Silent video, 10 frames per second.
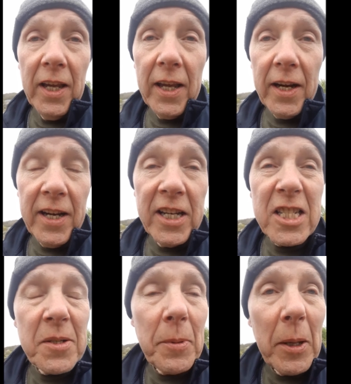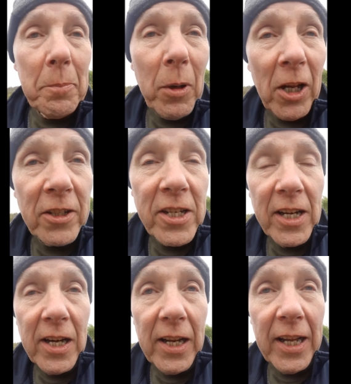It needs to be
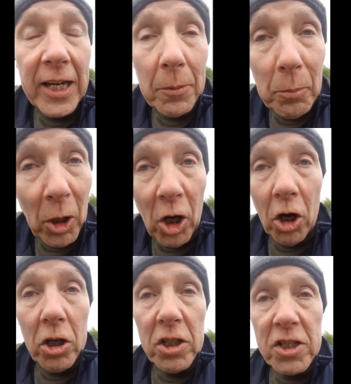planted in a block